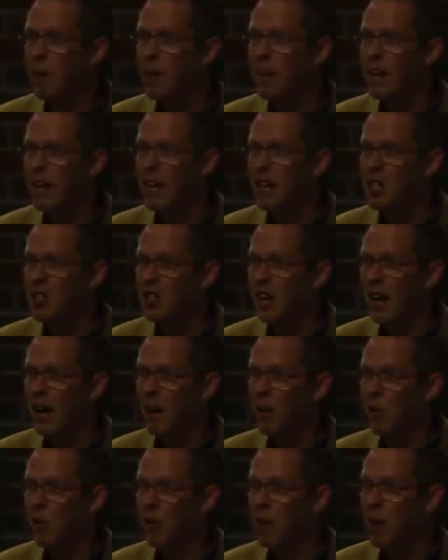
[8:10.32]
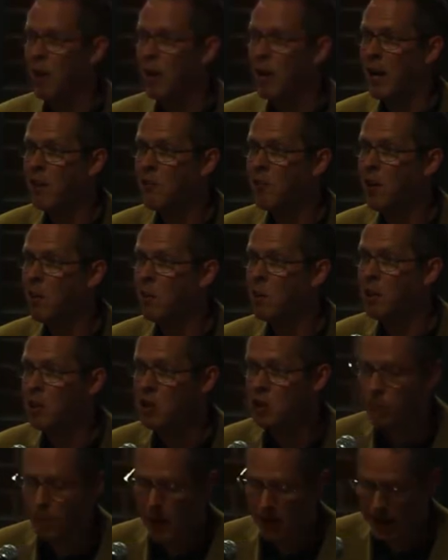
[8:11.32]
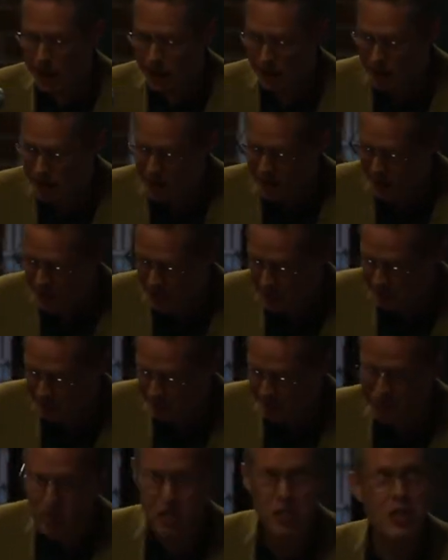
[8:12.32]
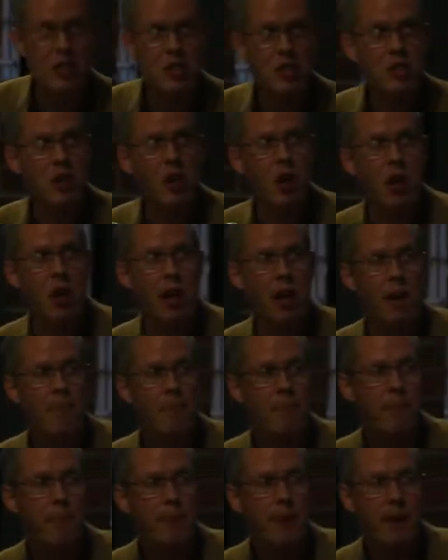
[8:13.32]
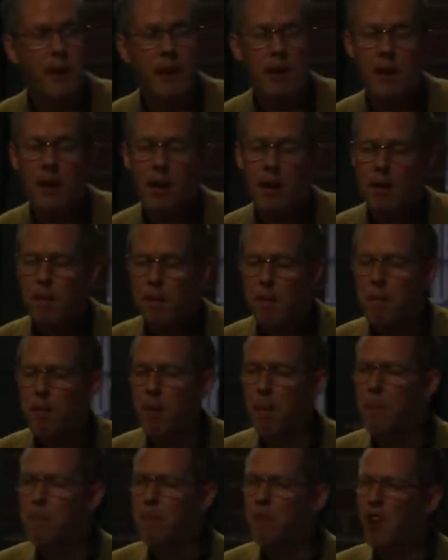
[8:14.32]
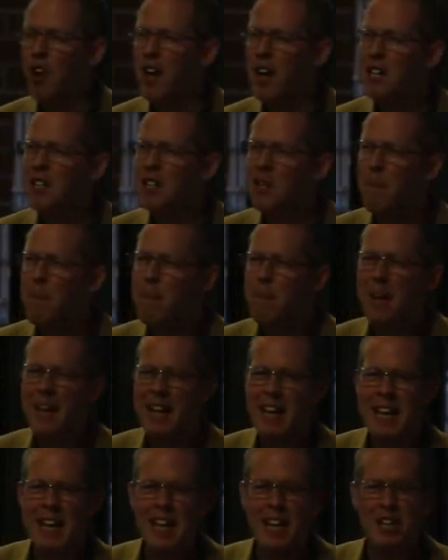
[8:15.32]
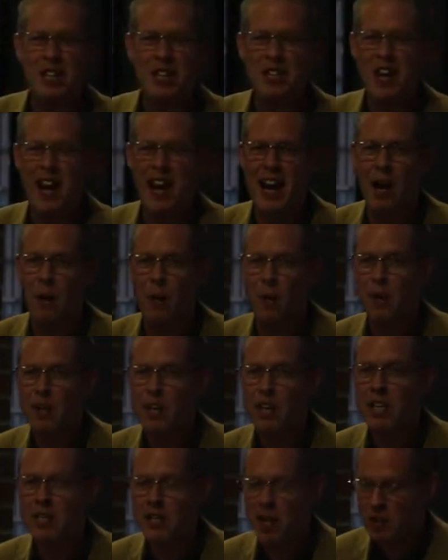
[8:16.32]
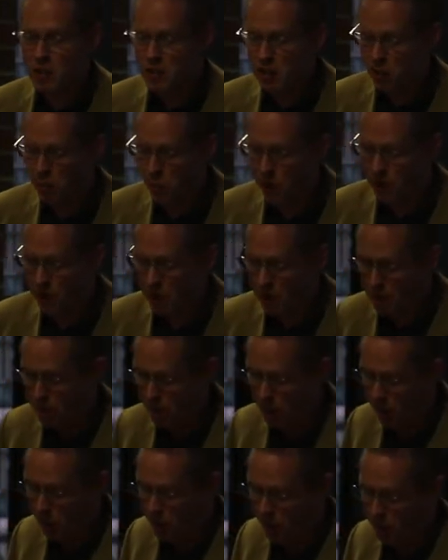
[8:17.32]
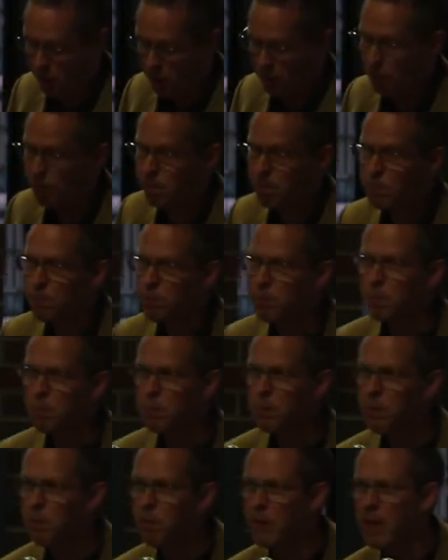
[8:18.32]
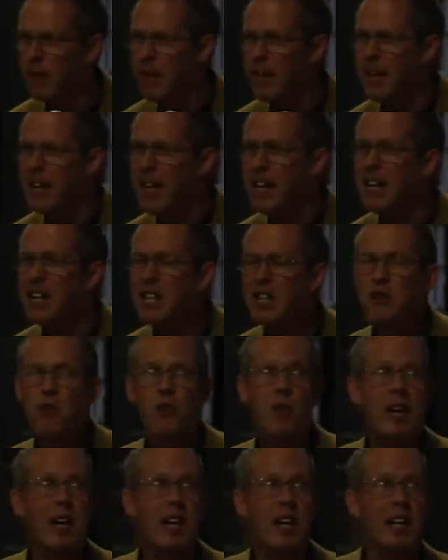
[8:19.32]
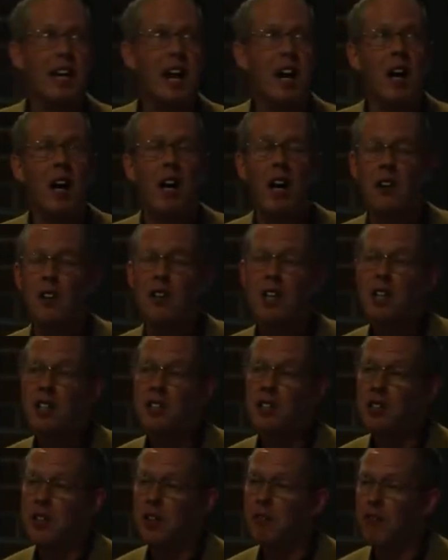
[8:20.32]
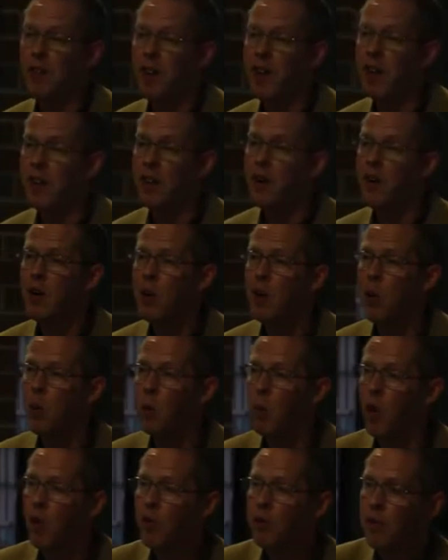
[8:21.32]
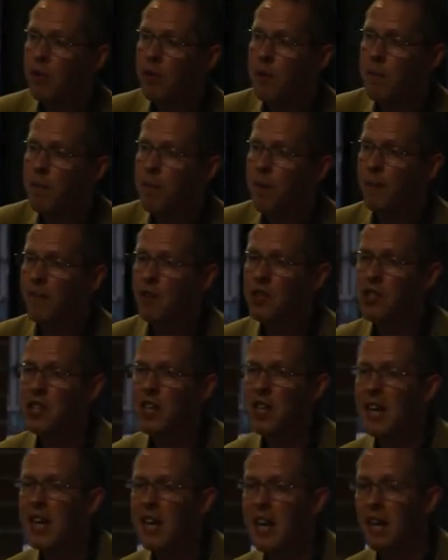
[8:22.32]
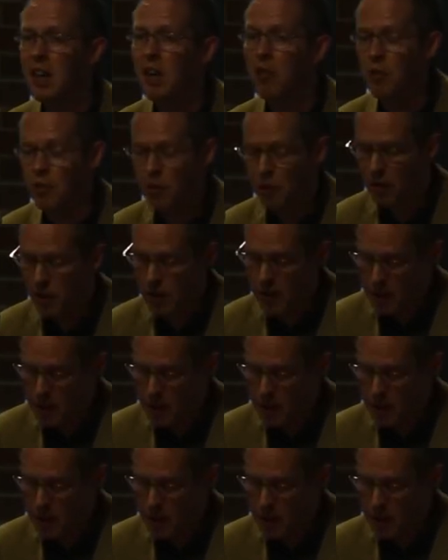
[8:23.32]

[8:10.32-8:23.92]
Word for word: pinning it down. And as I will explain as a privacy scholar, the trying to pin it down is actually one of the problems. It is really hard to define what privacy is,